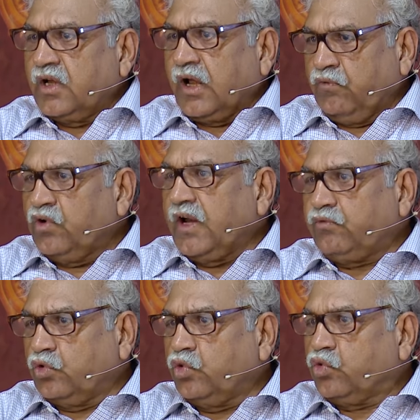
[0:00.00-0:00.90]
and we have
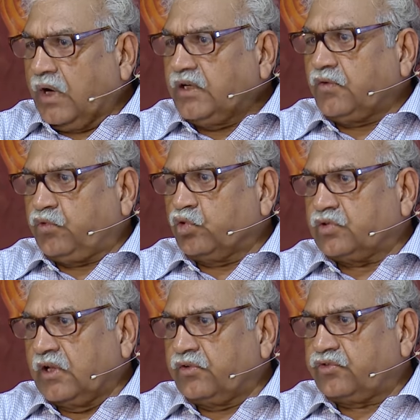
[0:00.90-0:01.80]
to do quite a few
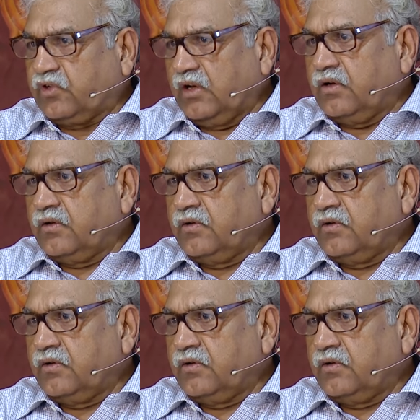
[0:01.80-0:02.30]
things still.